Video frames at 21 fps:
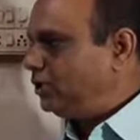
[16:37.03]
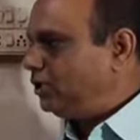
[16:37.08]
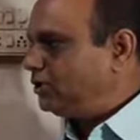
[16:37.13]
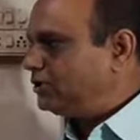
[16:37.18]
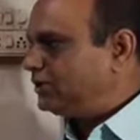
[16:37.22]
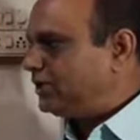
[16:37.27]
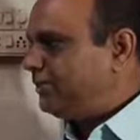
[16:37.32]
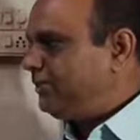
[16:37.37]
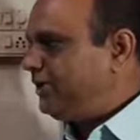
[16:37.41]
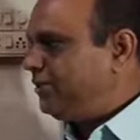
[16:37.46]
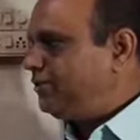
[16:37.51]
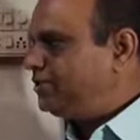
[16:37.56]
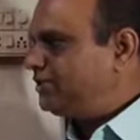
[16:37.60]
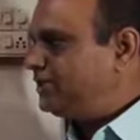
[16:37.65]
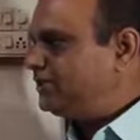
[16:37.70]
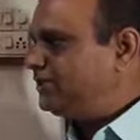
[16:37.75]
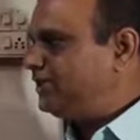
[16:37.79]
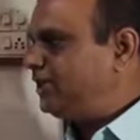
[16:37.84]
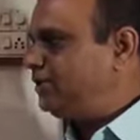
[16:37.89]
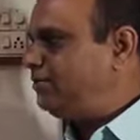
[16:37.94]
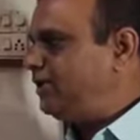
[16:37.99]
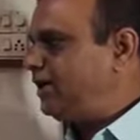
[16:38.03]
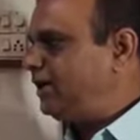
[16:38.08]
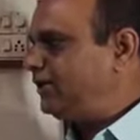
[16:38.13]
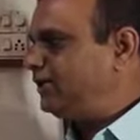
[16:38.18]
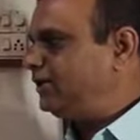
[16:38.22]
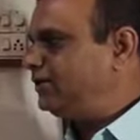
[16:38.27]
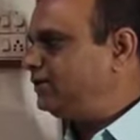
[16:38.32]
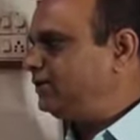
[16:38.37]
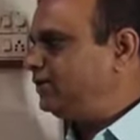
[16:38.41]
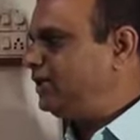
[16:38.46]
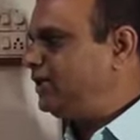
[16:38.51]
subdivision sigma
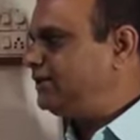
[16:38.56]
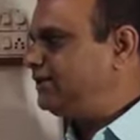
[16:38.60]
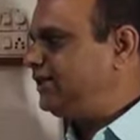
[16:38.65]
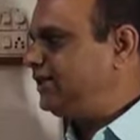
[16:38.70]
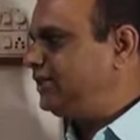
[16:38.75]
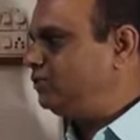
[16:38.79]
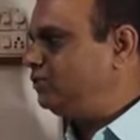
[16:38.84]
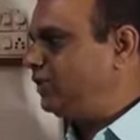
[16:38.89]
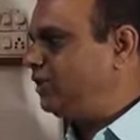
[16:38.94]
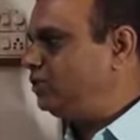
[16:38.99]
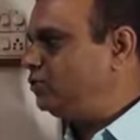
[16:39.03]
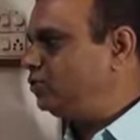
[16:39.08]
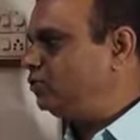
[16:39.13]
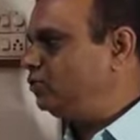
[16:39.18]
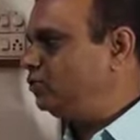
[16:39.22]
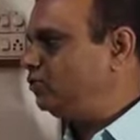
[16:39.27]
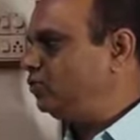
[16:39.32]
n is equal to